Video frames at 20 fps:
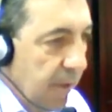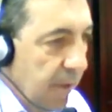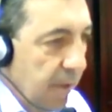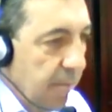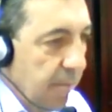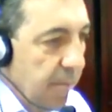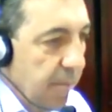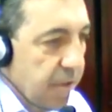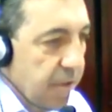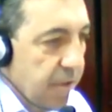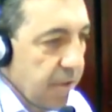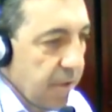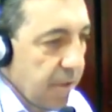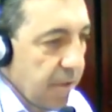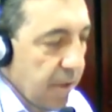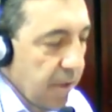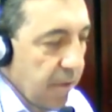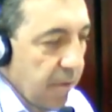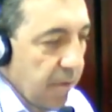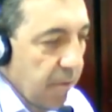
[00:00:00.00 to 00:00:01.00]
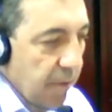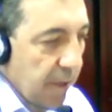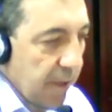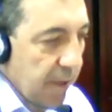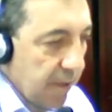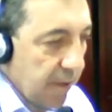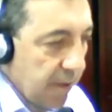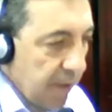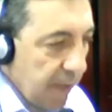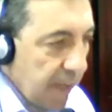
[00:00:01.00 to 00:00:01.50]
Mr.
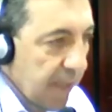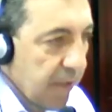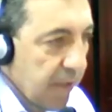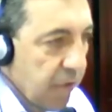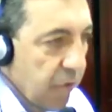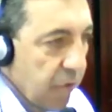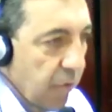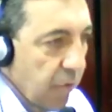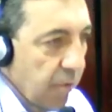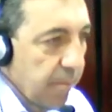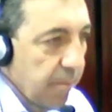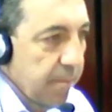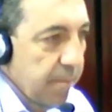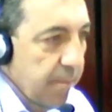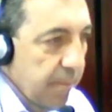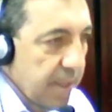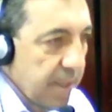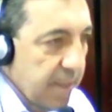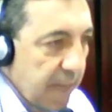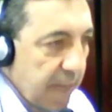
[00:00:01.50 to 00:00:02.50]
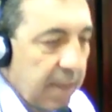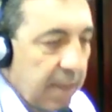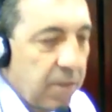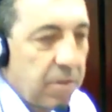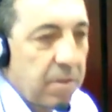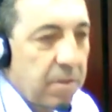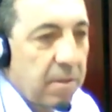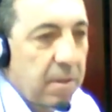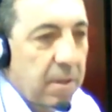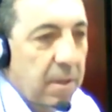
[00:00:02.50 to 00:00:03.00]
X or Ms. X
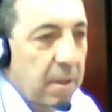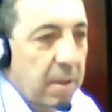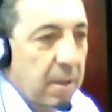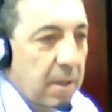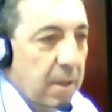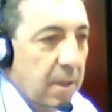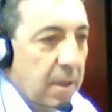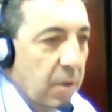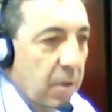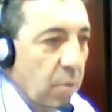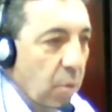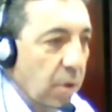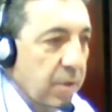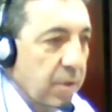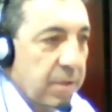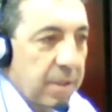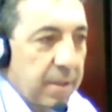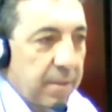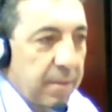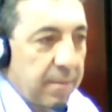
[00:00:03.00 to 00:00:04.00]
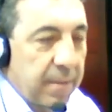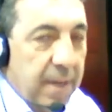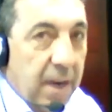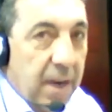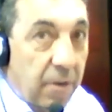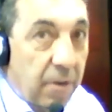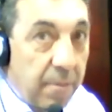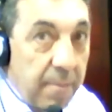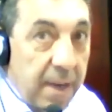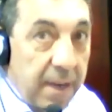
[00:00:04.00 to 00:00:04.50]
what is the
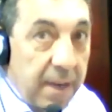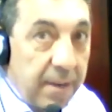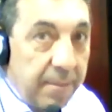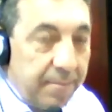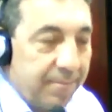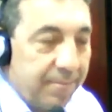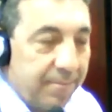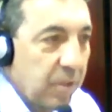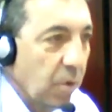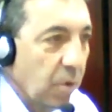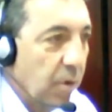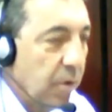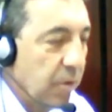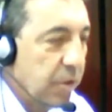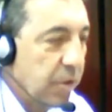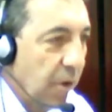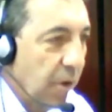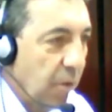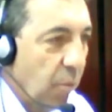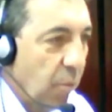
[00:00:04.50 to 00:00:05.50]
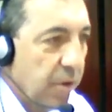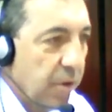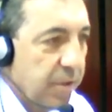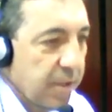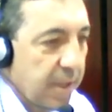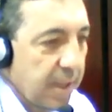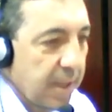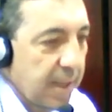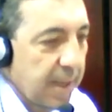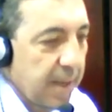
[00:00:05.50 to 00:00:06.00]
current matter, or sorry, what is
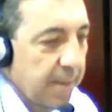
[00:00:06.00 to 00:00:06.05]
the